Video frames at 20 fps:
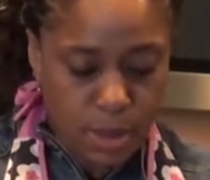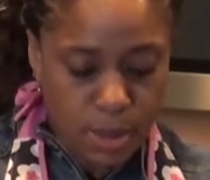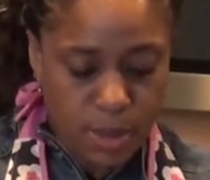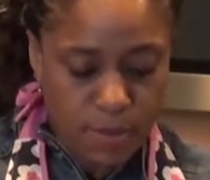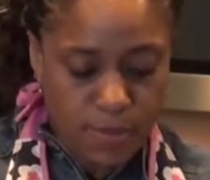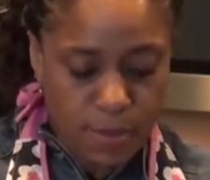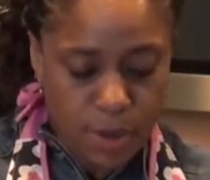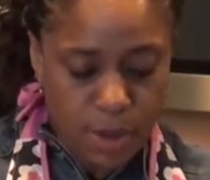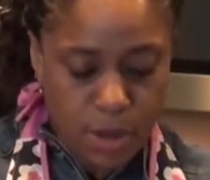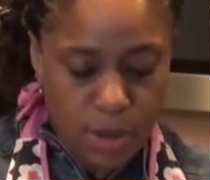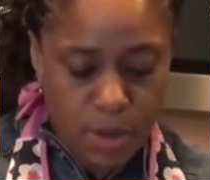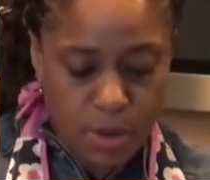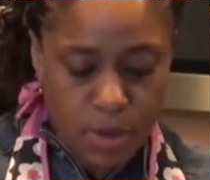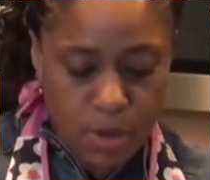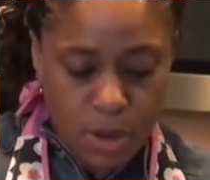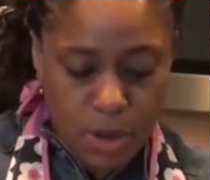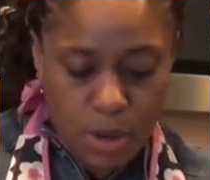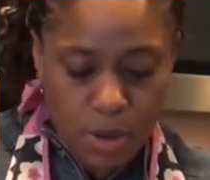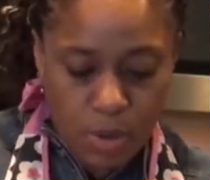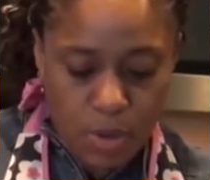
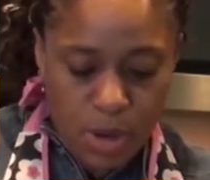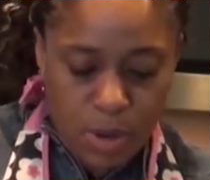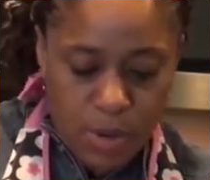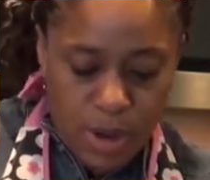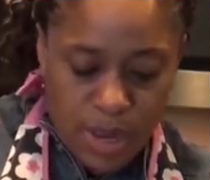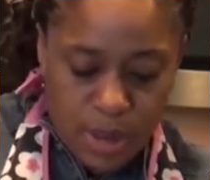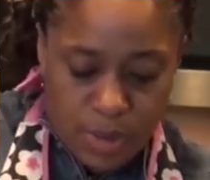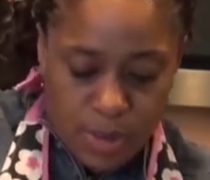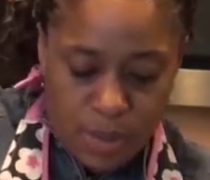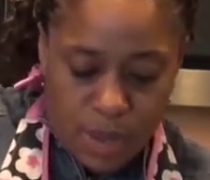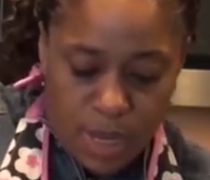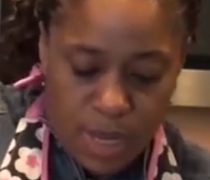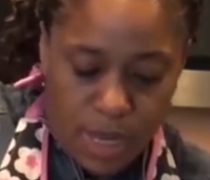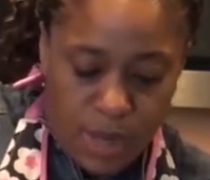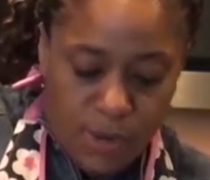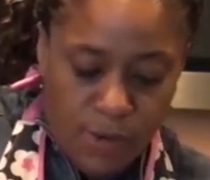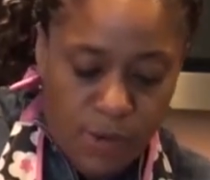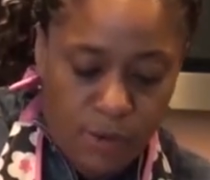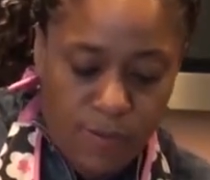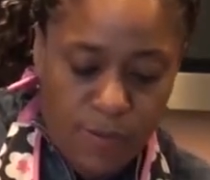avocado all the way around the
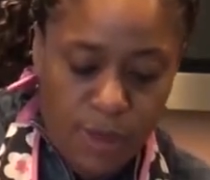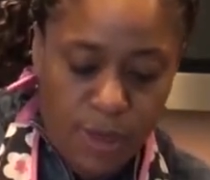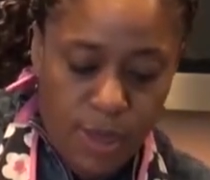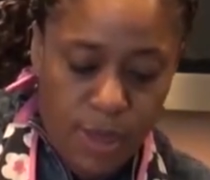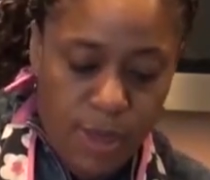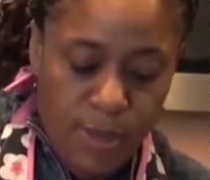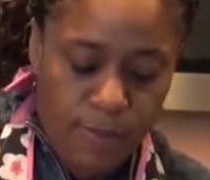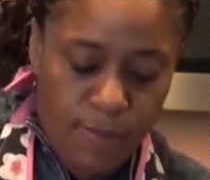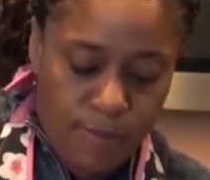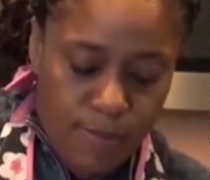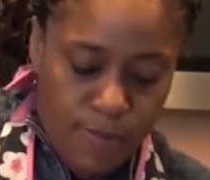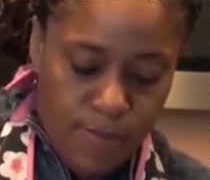edge of the